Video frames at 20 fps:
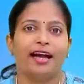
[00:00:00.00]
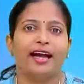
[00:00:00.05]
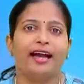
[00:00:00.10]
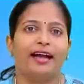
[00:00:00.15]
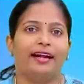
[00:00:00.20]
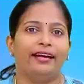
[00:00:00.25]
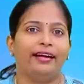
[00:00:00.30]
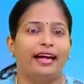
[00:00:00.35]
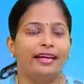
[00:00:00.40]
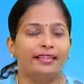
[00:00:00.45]

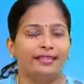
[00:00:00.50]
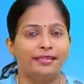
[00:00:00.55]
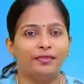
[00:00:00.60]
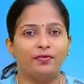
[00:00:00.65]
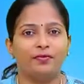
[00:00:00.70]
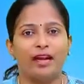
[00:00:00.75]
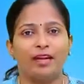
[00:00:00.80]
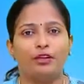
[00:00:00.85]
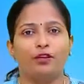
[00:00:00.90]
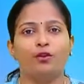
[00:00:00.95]
and as
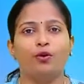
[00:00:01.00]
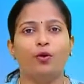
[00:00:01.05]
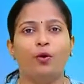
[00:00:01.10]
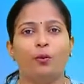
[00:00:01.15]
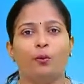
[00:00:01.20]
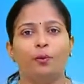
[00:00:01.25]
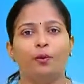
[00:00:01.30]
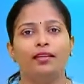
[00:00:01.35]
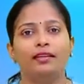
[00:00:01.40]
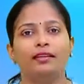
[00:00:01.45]
in when you
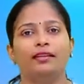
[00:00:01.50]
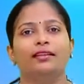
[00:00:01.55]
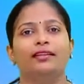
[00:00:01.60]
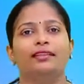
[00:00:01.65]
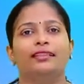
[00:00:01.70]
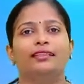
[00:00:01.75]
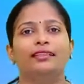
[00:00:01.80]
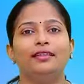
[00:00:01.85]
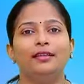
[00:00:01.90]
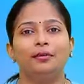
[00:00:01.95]
open
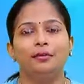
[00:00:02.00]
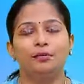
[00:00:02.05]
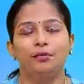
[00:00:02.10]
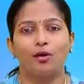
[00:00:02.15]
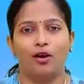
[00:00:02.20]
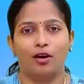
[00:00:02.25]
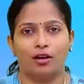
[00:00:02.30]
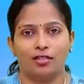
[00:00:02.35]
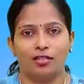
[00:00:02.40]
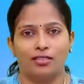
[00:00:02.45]
the
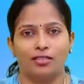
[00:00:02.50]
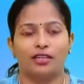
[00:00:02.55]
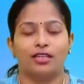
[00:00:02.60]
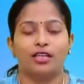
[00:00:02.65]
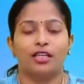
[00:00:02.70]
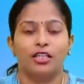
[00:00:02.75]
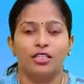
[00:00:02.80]
box.